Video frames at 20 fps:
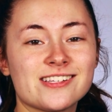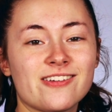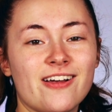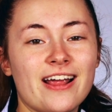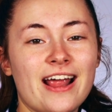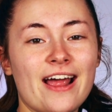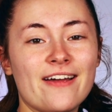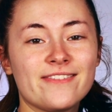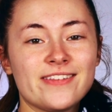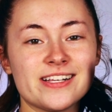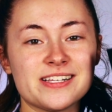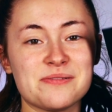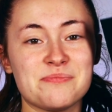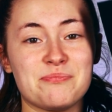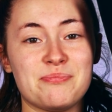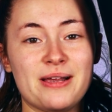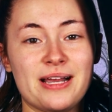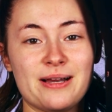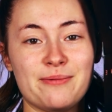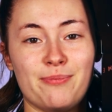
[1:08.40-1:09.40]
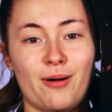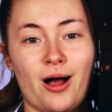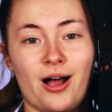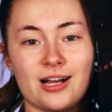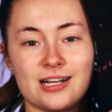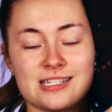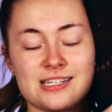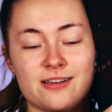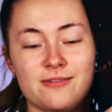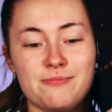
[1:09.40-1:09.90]
so I have this big
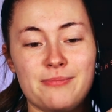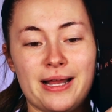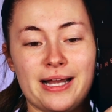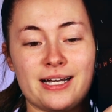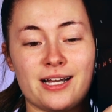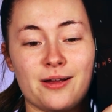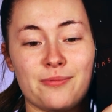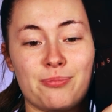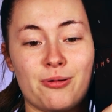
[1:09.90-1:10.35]
box of makeup